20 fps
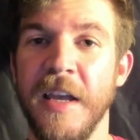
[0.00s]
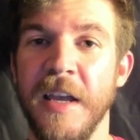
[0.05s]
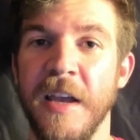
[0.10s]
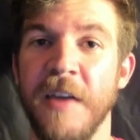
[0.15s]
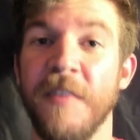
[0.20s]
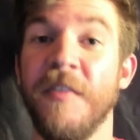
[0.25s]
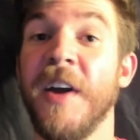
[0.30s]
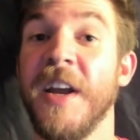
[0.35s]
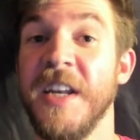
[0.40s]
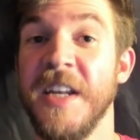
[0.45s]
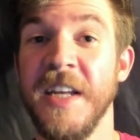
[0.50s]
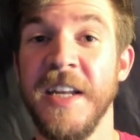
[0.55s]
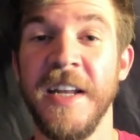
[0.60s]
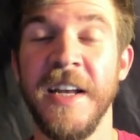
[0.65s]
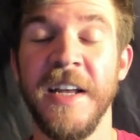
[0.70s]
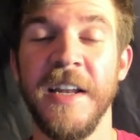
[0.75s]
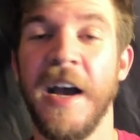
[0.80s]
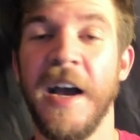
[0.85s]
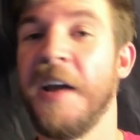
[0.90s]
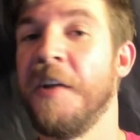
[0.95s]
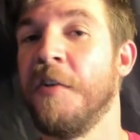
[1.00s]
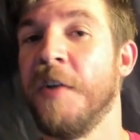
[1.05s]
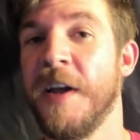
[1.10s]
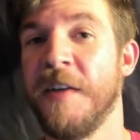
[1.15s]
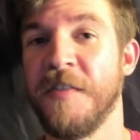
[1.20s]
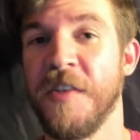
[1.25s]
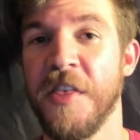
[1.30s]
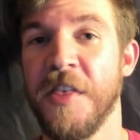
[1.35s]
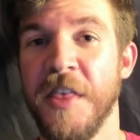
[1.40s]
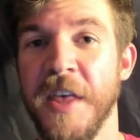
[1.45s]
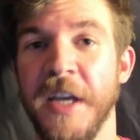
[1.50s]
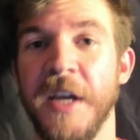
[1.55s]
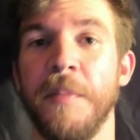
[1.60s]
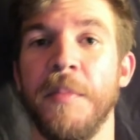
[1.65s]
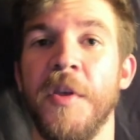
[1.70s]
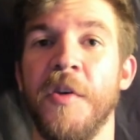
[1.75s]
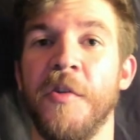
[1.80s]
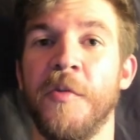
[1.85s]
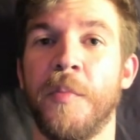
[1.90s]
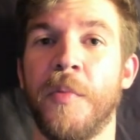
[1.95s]
If I need it, I don't have to think of
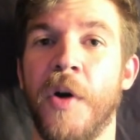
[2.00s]
those